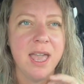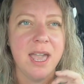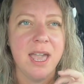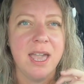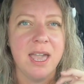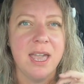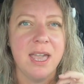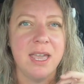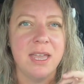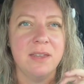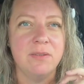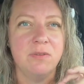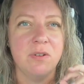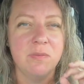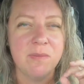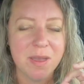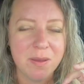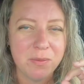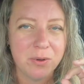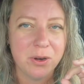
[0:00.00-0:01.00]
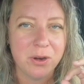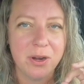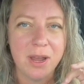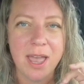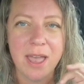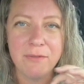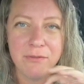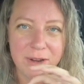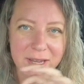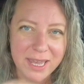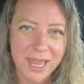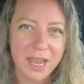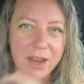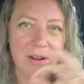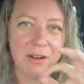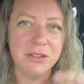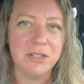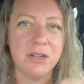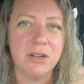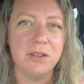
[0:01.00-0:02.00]
And remember, every
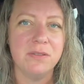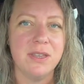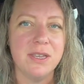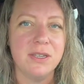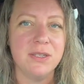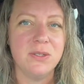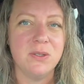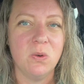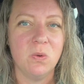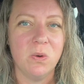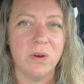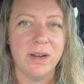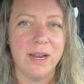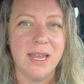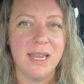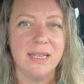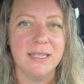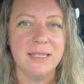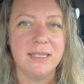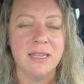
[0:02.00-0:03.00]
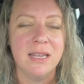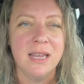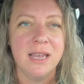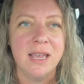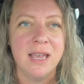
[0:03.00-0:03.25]
character in these stories,